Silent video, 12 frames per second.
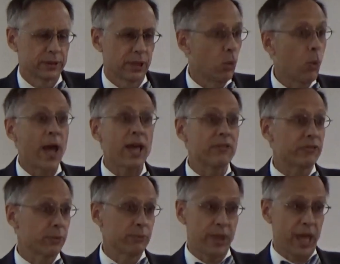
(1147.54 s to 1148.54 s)
away
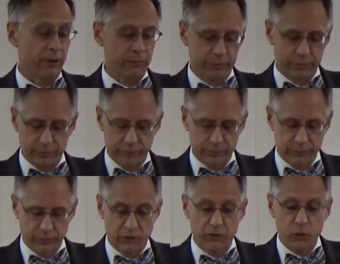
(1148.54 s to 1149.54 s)
from them
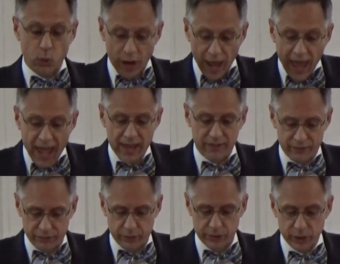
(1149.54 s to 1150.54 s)

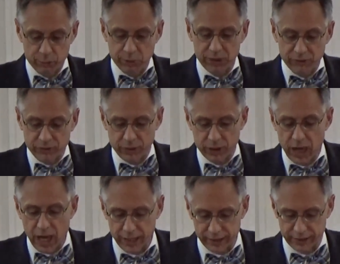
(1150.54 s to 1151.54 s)
forever to be
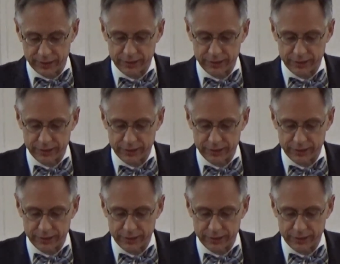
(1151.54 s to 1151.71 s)
forgotten.